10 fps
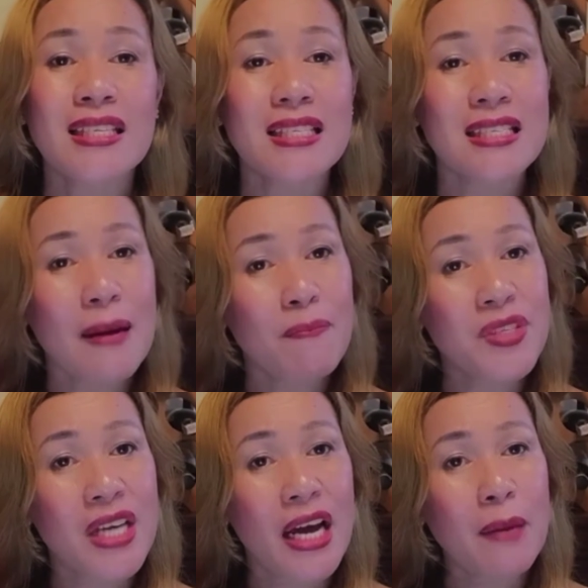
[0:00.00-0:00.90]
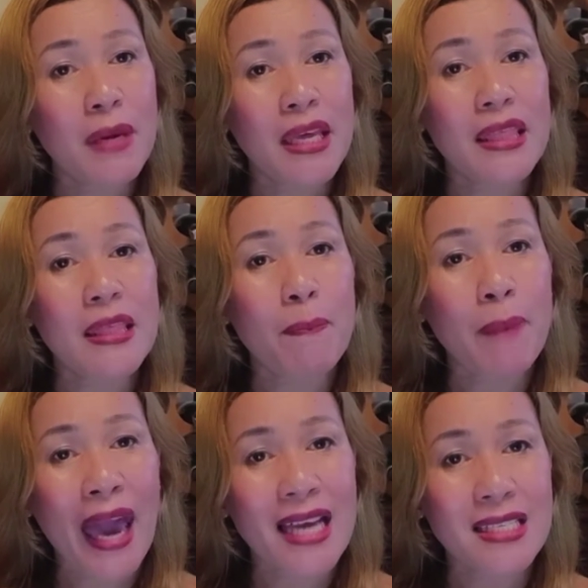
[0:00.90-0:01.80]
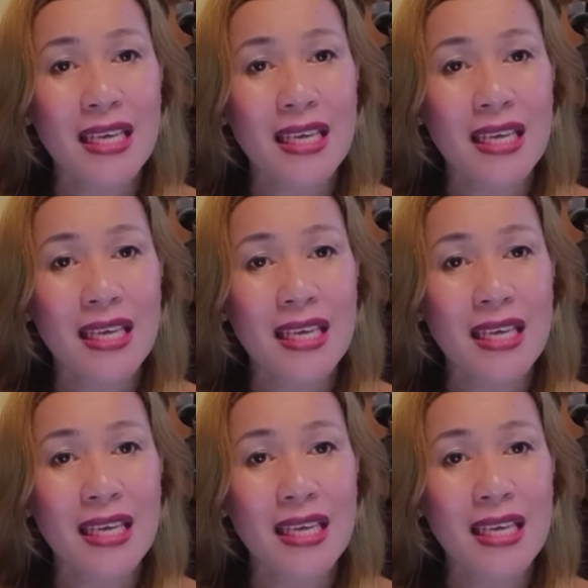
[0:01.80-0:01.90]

sometime in the past.